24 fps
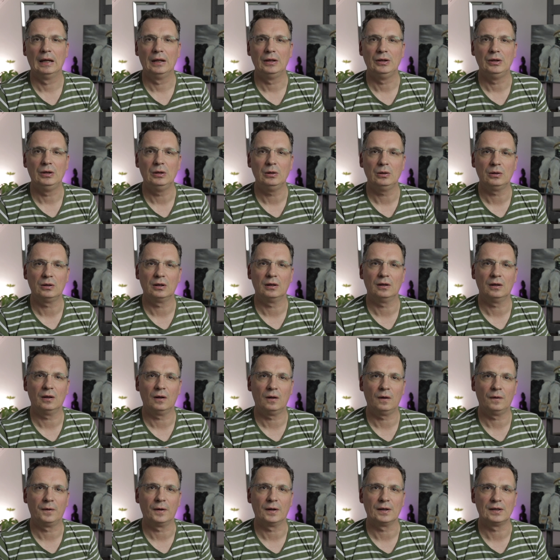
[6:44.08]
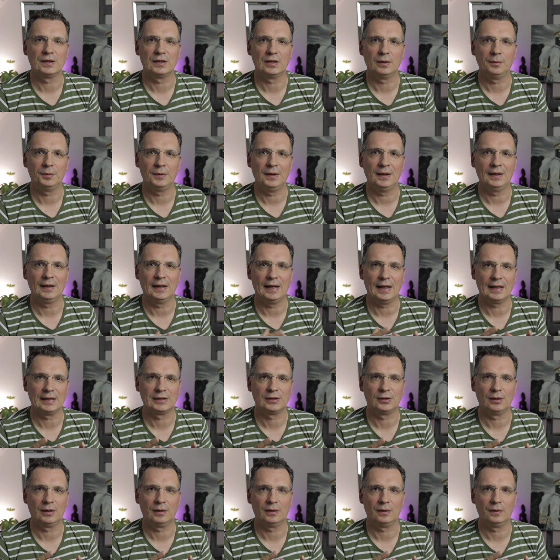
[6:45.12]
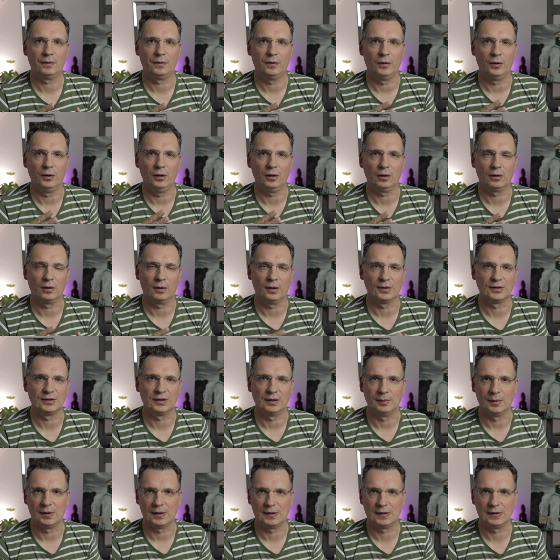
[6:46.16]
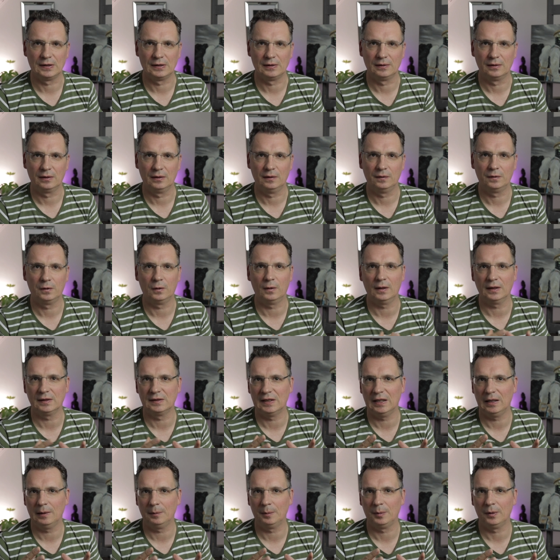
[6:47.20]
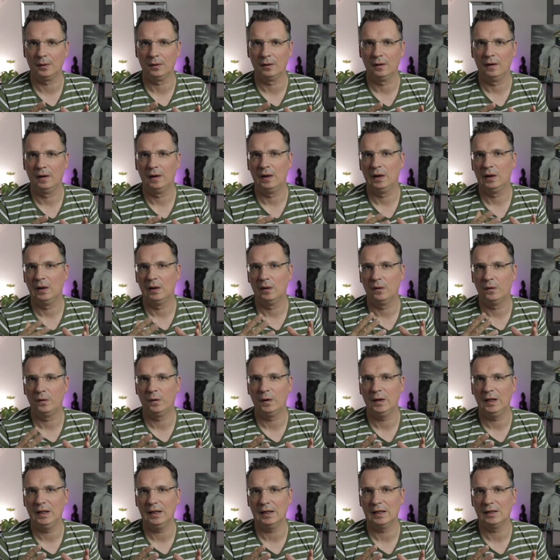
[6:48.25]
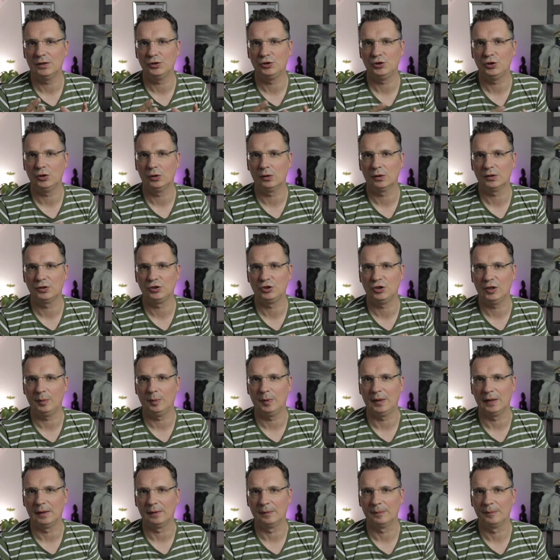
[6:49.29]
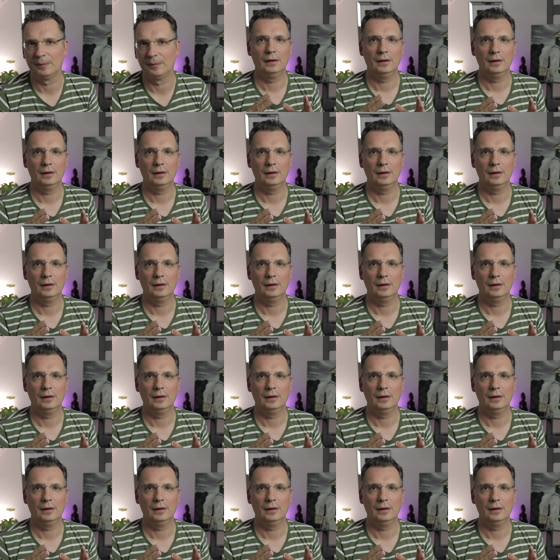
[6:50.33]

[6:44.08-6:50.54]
you can offer something extra for your customers. For example, free and short shipping.